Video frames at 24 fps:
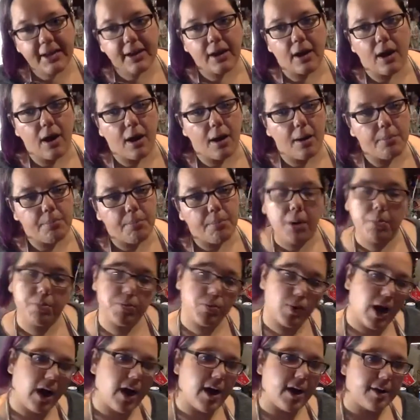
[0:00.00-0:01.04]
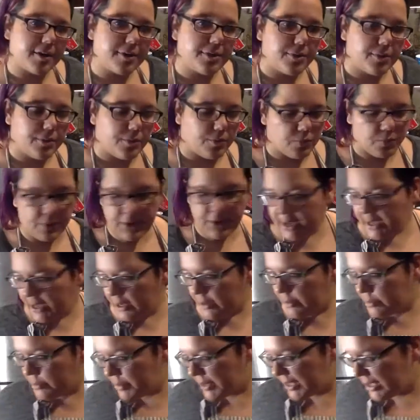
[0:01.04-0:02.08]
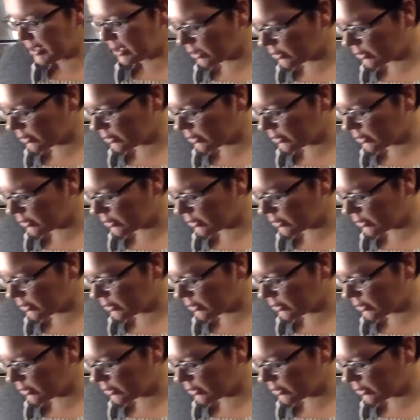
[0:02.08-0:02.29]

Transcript: um, a broth, we can be a